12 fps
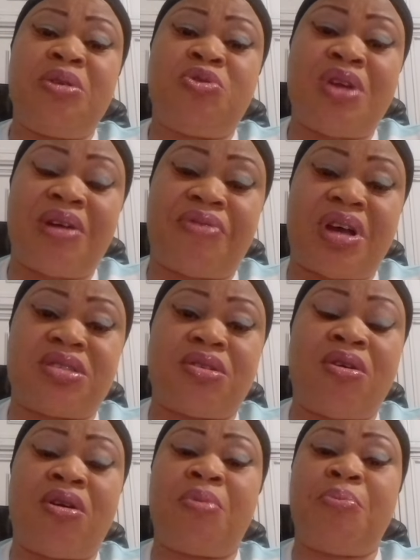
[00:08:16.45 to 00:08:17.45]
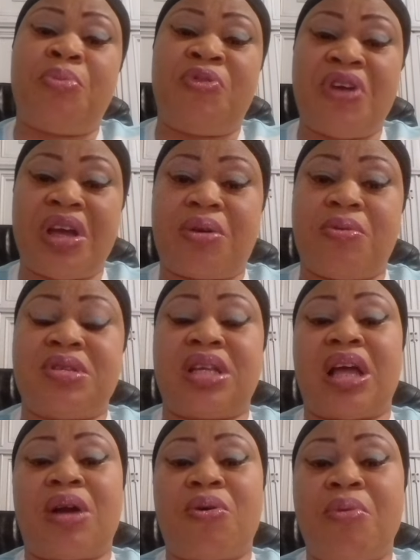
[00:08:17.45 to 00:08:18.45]
drivers or vehicles
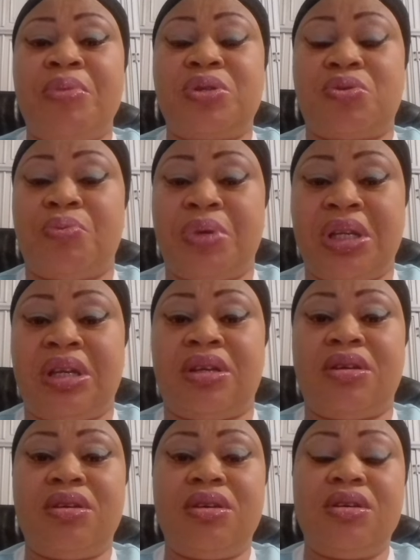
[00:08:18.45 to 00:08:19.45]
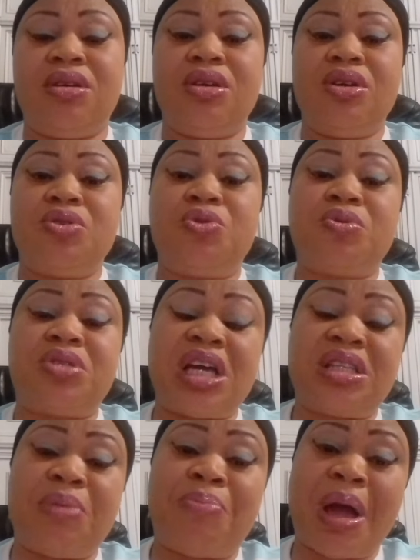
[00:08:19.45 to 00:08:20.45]
that are coming to Benin should
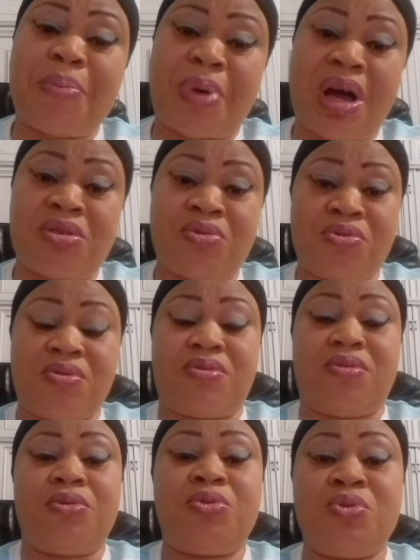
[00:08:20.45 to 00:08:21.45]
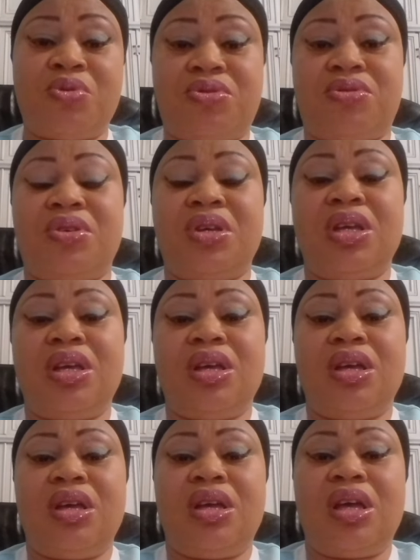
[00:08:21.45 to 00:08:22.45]
take the bypass routes,
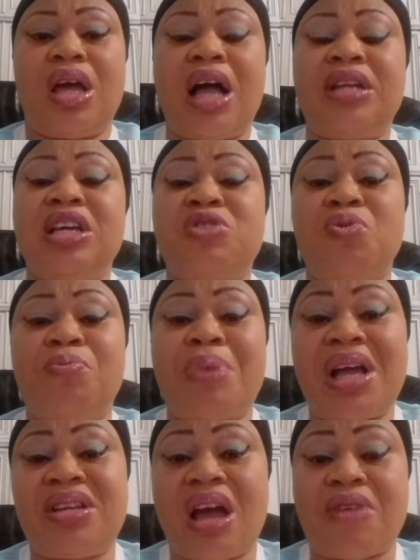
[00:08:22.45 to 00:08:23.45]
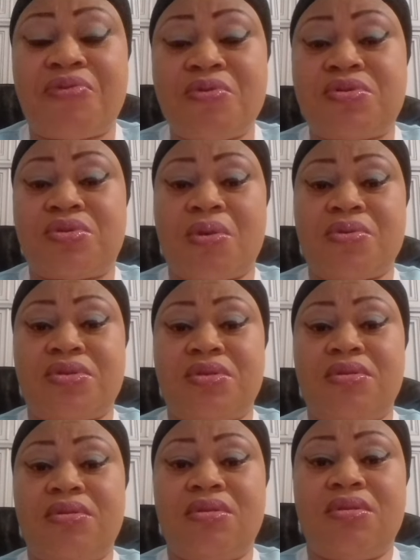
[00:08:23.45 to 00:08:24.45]
and they should buy their
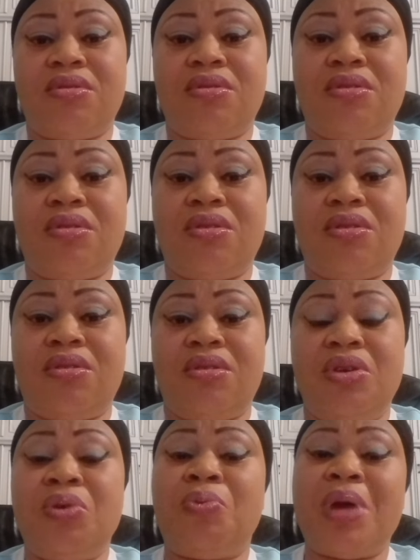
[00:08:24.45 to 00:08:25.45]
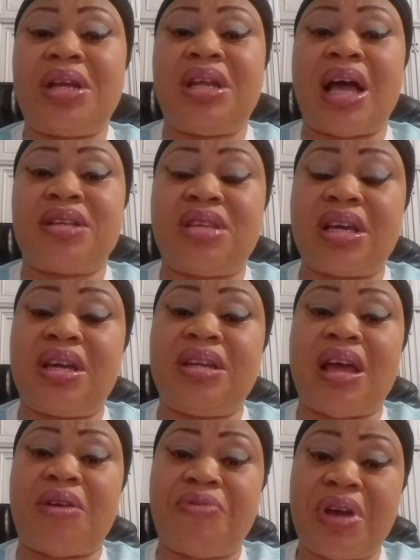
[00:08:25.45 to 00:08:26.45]
foodstuffs in where they are
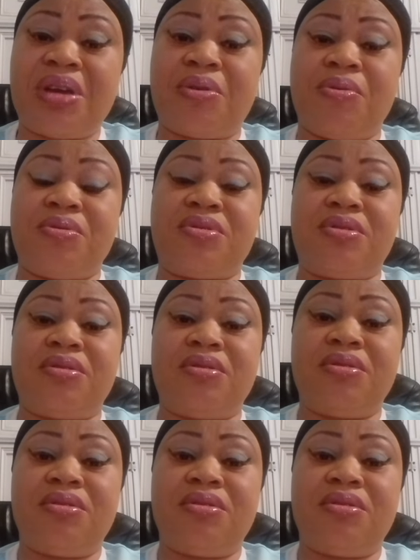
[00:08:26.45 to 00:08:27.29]
taking their vehicles